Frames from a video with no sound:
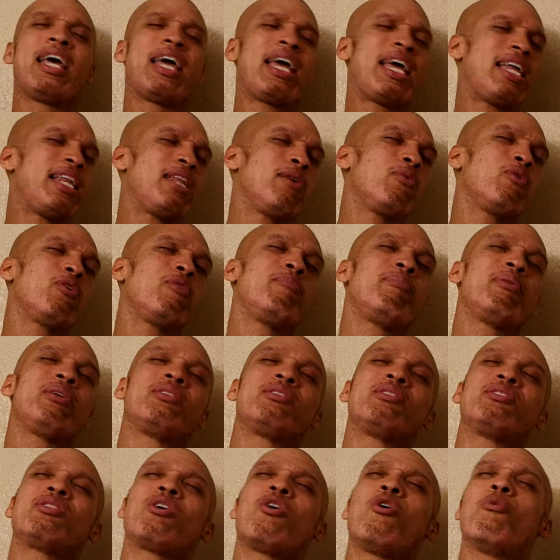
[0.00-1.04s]
it would have been
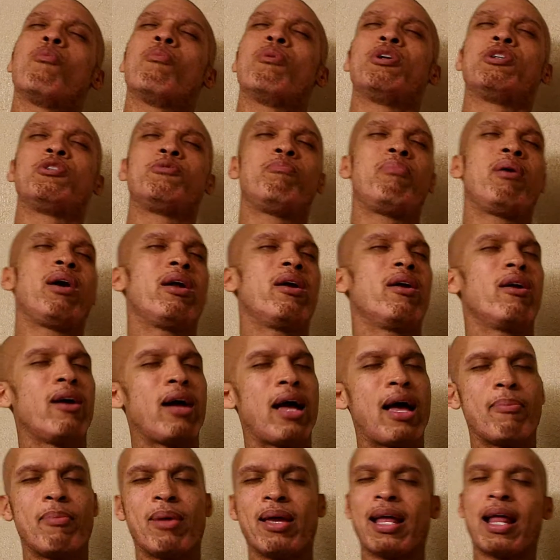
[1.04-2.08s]
so much better.
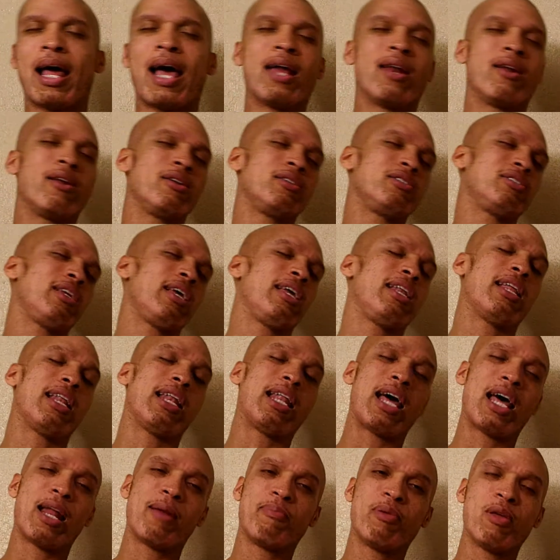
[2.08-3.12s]
I mean, I understand a
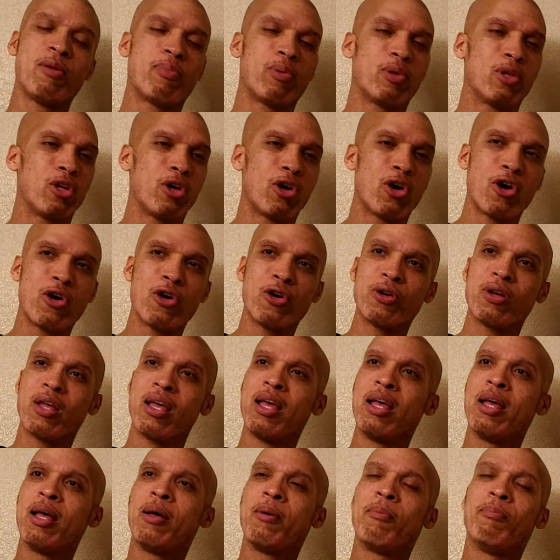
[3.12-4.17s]
lot of people are hurt,
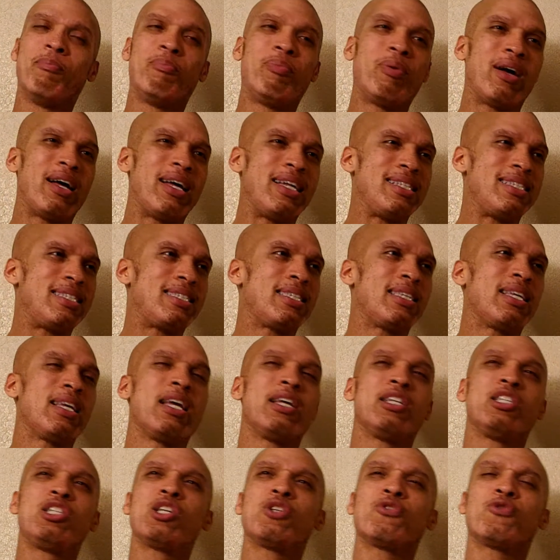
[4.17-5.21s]
but
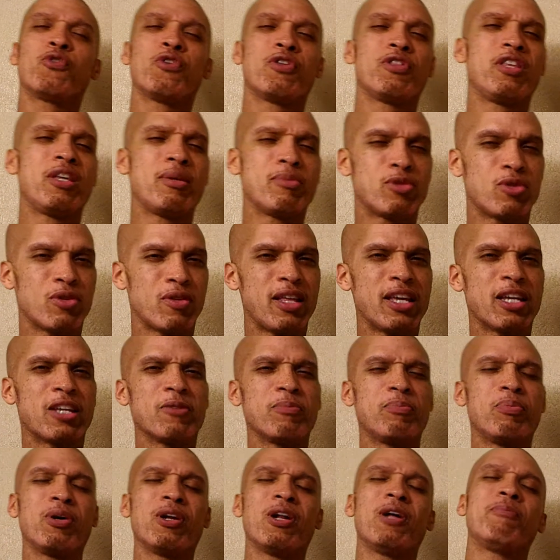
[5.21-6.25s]
just for them so they
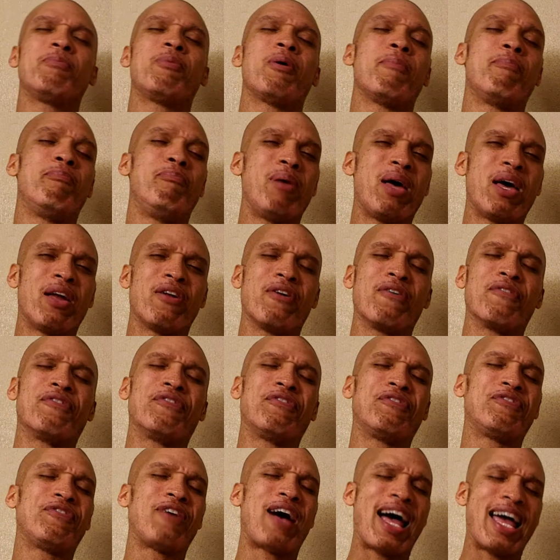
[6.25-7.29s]
could put up a better
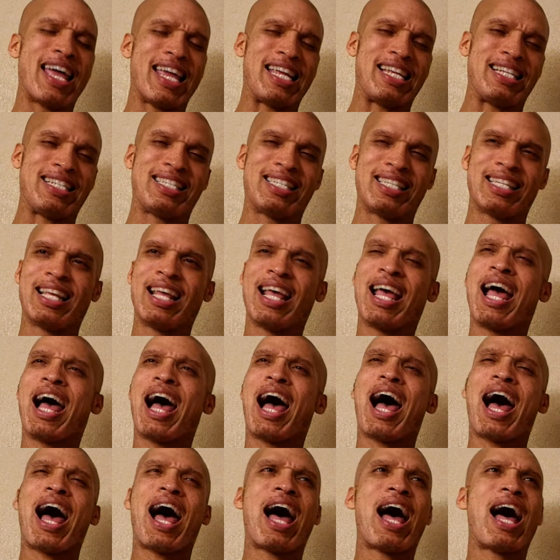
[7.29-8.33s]
fight.
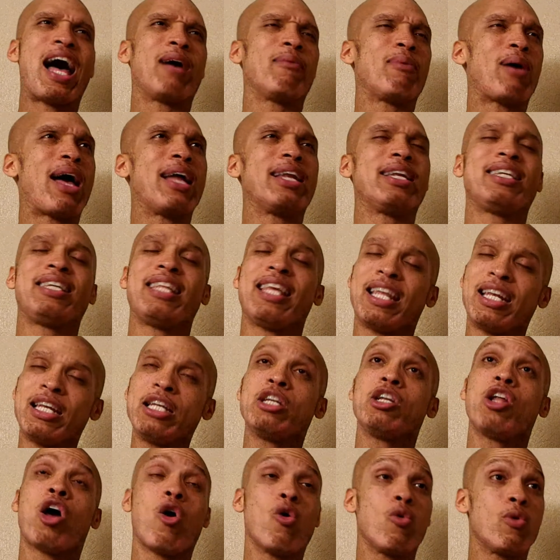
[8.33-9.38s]
I did
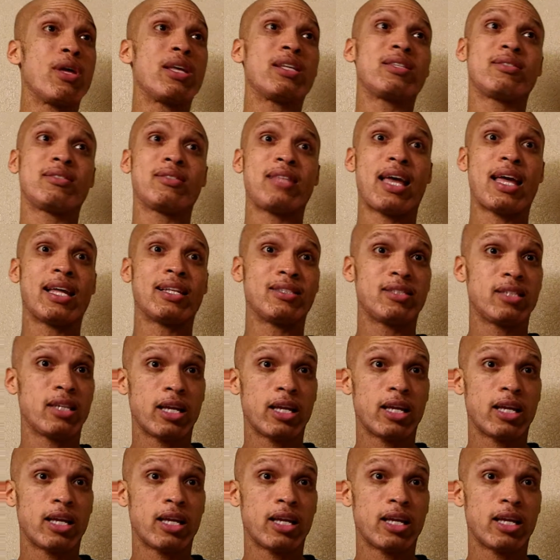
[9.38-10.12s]
notice that